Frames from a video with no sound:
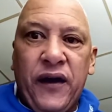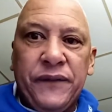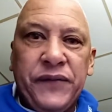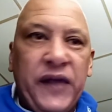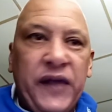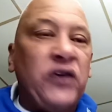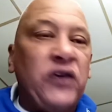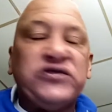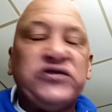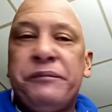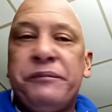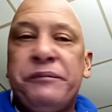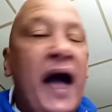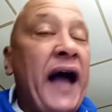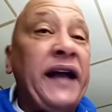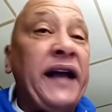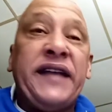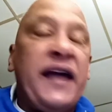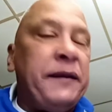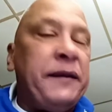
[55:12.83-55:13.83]
Elgin, back
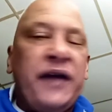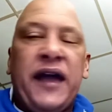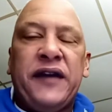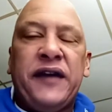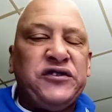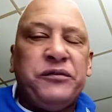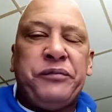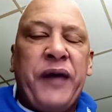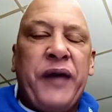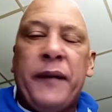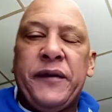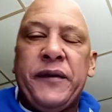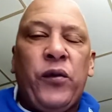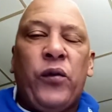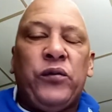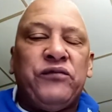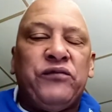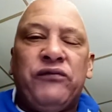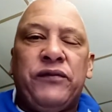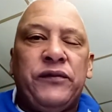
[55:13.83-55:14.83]
in their name, you probably won't
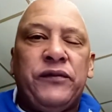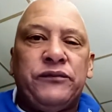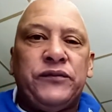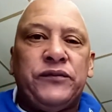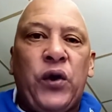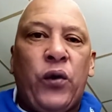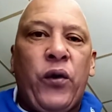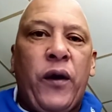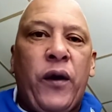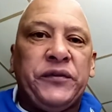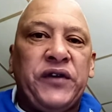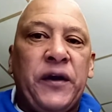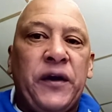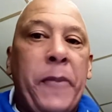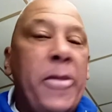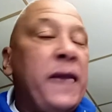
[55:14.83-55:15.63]
know what I'm talking about.